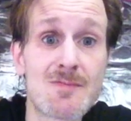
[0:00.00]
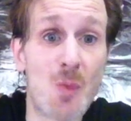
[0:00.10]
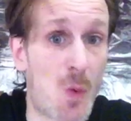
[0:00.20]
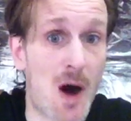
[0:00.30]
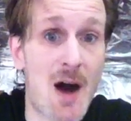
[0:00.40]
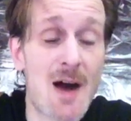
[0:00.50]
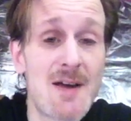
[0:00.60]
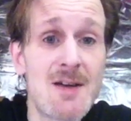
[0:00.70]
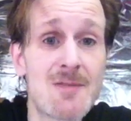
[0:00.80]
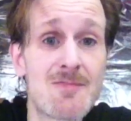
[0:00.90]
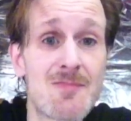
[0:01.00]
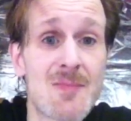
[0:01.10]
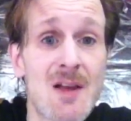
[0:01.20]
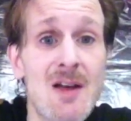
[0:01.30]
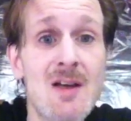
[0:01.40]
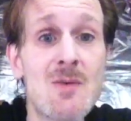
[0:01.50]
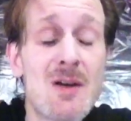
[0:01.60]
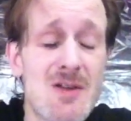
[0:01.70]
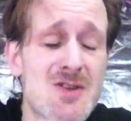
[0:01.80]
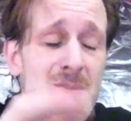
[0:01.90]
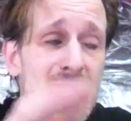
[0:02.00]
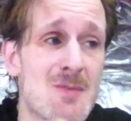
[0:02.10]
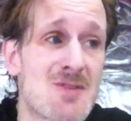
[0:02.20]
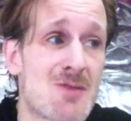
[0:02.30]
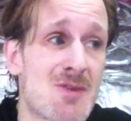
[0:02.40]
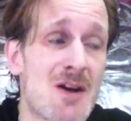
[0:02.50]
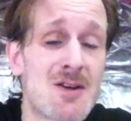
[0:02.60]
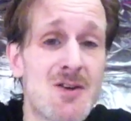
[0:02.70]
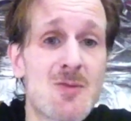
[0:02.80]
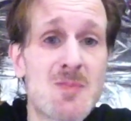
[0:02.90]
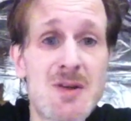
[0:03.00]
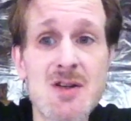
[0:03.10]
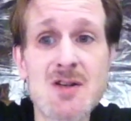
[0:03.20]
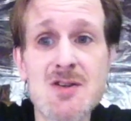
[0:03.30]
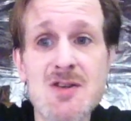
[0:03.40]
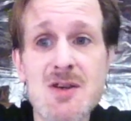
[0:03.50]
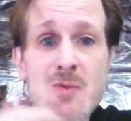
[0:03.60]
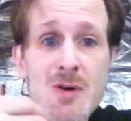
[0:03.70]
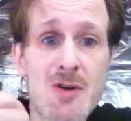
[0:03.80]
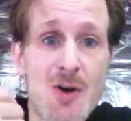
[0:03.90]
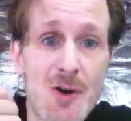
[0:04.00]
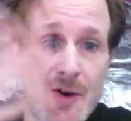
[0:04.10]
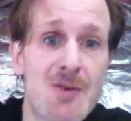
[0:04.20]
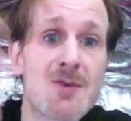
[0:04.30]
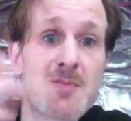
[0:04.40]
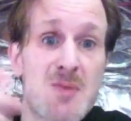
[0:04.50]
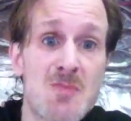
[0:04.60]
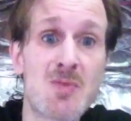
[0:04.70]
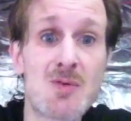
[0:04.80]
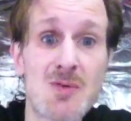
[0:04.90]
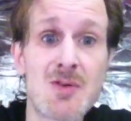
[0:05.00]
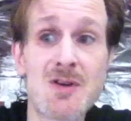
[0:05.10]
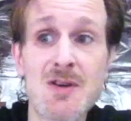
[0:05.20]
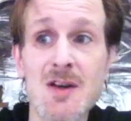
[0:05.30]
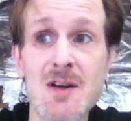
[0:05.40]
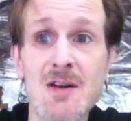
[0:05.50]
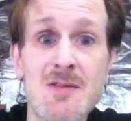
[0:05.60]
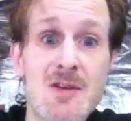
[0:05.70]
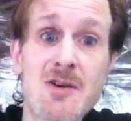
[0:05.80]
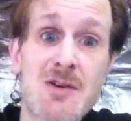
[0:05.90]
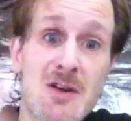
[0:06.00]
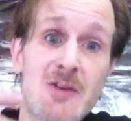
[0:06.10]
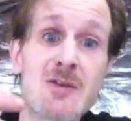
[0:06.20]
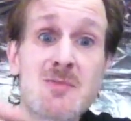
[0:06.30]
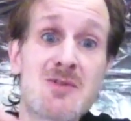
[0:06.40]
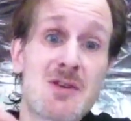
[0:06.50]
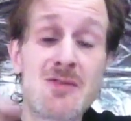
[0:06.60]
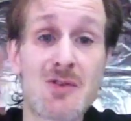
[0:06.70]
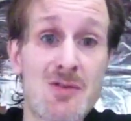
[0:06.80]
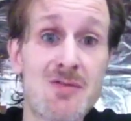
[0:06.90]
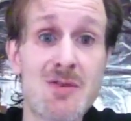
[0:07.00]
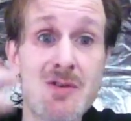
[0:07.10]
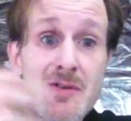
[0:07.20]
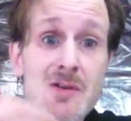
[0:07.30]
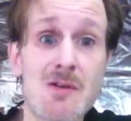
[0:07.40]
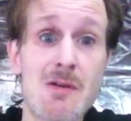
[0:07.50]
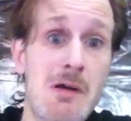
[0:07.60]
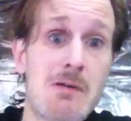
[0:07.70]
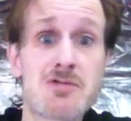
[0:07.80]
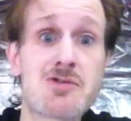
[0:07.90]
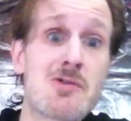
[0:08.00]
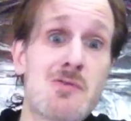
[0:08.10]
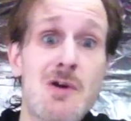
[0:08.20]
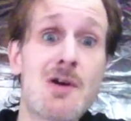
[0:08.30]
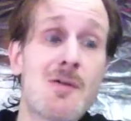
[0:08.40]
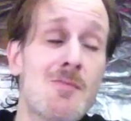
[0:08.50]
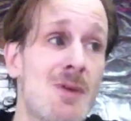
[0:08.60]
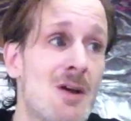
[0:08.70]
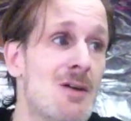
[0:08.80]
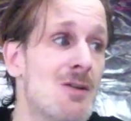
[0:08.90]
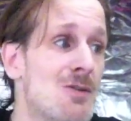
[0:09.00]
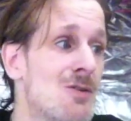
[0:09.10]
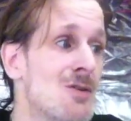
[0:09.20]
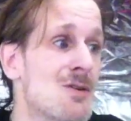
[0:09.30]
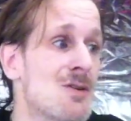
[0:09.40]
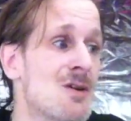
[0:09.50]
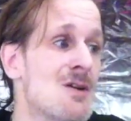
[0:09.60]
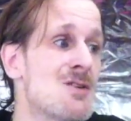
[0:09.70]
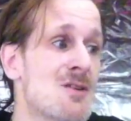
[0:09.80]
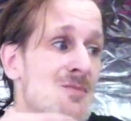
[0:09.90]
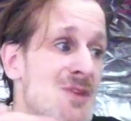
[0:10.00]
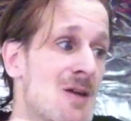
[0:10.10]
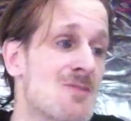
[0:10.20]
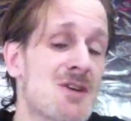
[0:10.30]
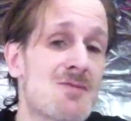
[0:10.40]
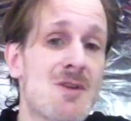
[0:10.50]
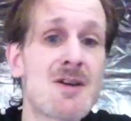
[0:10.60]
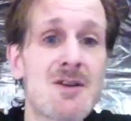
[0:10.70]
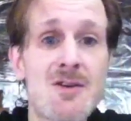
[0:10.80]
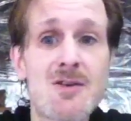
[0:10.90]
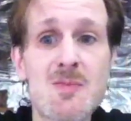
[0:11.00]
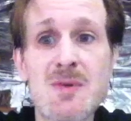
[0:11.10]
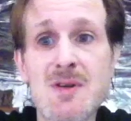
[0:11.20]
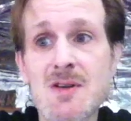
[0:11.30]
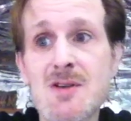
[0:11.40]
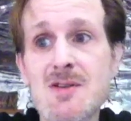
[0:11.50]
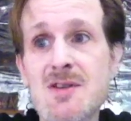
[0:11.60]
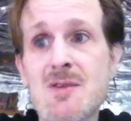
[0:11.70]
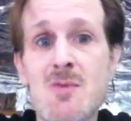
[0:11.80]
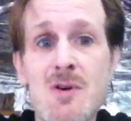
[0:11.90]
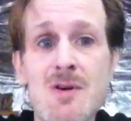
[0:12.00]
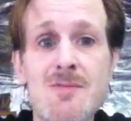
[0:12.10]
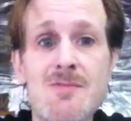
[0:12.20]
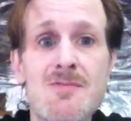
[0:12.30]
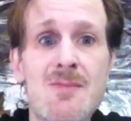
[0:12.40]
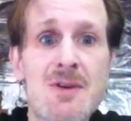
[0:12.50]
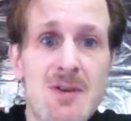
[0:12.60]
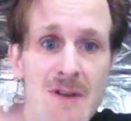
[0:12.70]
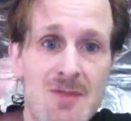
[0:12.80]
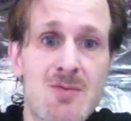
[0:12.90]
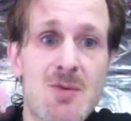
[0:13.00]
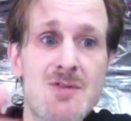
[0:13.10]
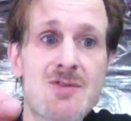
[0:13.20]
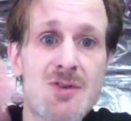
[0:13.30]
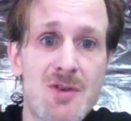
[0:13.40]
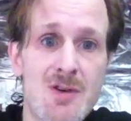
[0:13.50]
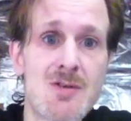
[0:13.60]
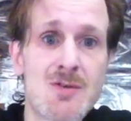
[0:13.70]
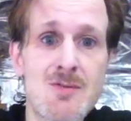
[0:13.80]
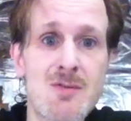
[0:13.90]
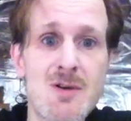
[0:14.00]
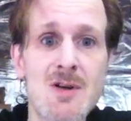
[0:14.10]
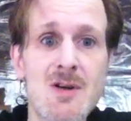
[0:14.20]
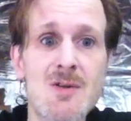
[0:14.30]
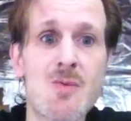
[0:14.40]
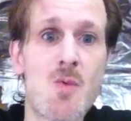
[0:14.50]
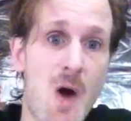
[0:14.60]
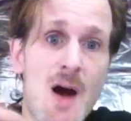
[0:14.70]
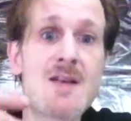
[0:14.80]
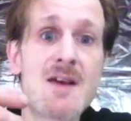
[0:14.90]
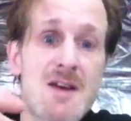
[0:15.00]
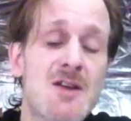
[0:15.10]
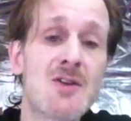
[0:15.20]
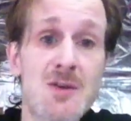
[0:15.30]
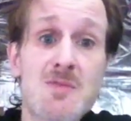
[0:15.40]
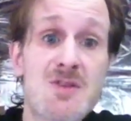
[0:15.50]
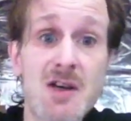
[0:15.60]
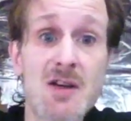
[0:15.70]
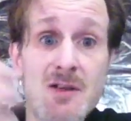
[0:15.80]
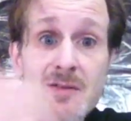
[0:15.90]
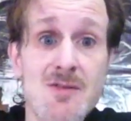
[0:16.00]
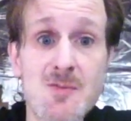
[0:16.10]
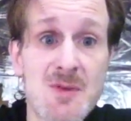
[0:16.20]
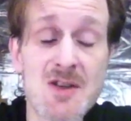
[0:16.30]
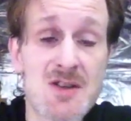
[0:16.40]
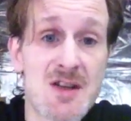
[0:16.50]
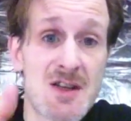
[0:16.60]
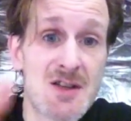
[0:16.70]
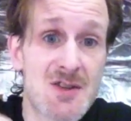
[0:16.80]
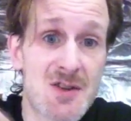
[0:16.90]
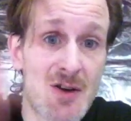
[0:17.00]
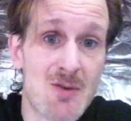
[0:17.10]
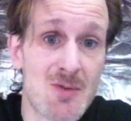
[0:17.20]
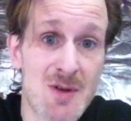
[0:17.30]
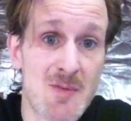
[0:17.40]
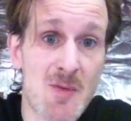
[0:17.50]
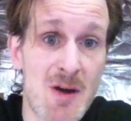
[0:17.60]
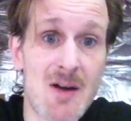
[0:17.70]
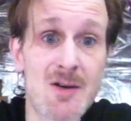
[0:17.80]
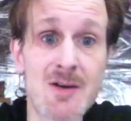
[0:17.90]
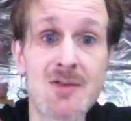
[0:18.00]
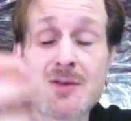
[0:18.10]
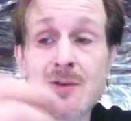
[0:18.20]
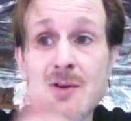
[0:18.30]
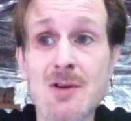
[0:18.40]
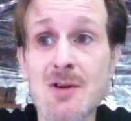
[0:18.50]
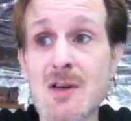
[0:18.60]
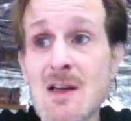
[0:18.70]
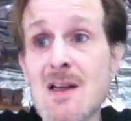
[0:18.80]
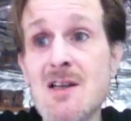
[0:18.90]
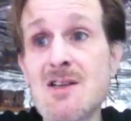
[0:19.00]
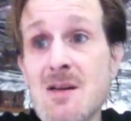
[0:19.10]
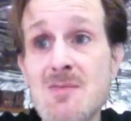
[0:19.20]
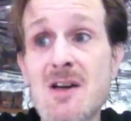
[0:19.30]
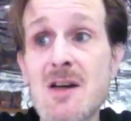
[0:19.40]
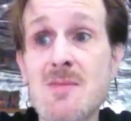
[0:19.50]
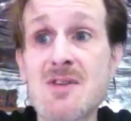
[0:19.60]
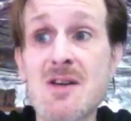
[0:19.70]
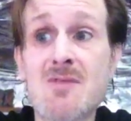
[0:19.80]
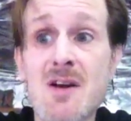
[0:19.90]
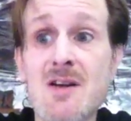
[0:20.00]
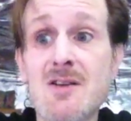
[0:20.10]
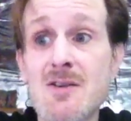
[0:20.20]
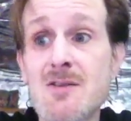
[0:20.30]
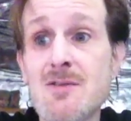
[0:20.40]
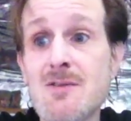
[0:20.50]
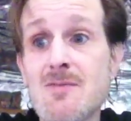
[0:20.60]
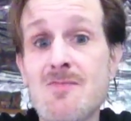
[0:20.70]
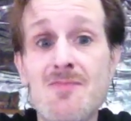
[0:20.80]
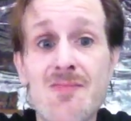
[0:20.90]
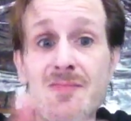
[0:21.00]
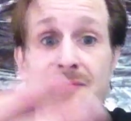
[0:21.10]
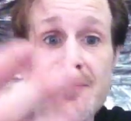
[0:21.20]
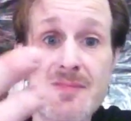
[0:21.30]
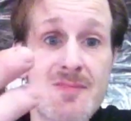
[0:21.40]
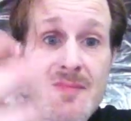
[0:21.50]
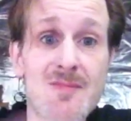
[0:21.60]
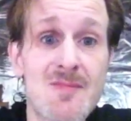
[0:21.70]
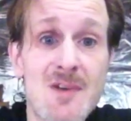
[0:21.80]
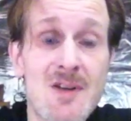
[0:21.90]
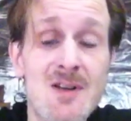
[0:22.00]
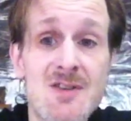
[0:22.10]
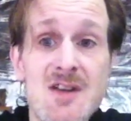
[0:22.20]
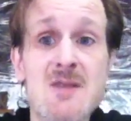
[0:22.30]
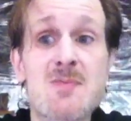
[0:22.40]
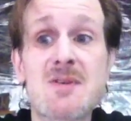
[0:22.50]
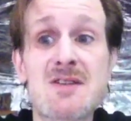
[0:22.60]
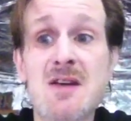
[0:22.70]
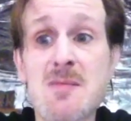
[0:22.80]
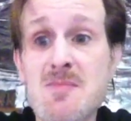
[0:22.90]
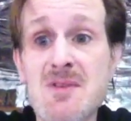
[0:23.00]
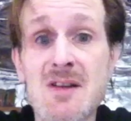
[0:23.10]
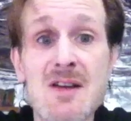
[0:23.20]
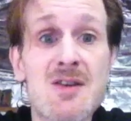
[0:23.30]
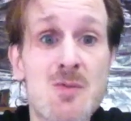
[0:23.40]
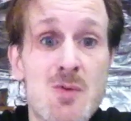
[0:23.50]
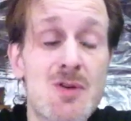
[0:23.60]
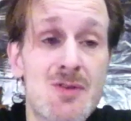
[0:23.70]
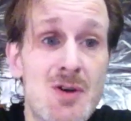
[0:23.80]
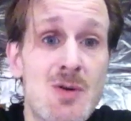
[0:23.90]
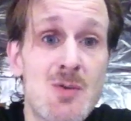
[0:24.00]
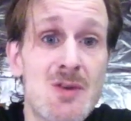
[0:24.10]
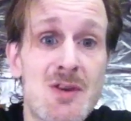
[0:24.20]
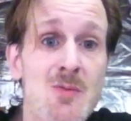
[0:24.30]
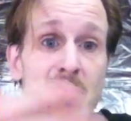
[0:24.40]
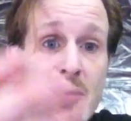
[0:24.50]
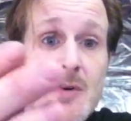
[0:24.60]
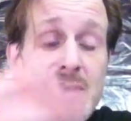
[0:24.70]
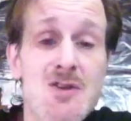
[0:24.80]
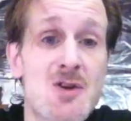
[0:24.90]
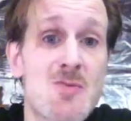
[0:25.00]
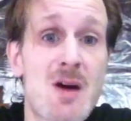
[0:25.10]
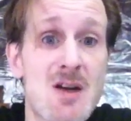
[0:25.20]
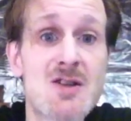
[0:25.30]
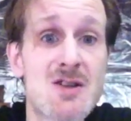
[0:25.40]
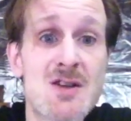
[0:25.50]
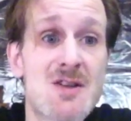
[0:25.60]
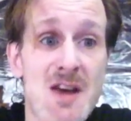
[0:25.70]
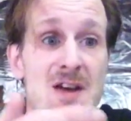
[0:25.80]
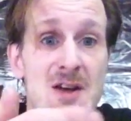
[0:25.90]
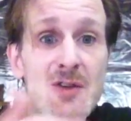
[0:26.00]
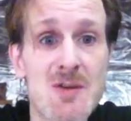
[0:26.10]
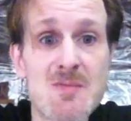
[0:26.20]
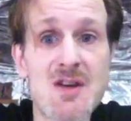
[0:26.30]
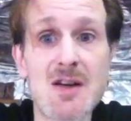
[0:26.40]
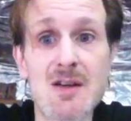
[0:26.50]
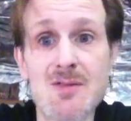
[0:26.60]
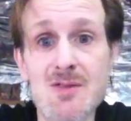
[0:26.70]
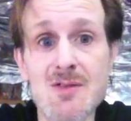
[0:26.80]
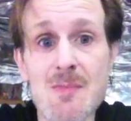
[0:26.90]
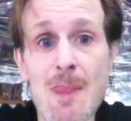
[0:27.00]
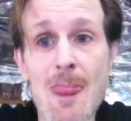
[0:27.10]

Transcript: Why? Well, sometimes they write a note because they want to hurt the people that they're killing themselves over, I'll show them, or sometimes they write a note because they want their loved ones to know why they killed themselves because they didn't talk with them about it, or sometimes they write a note in a desperate attempt to let the world know that they were hurting so much that they killed themselves.